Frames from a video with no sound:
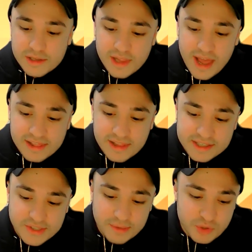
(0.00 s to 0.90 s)
gladly
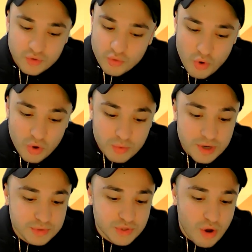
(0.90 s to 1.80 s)
accepted the role when
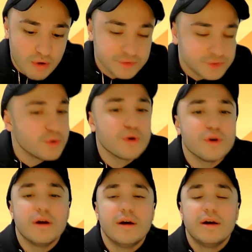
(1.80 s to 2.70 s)
it was offered to her.
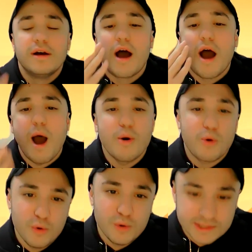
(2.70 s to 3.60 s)
How
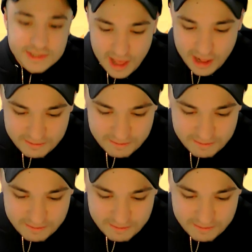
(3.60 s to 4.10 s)
cool is that?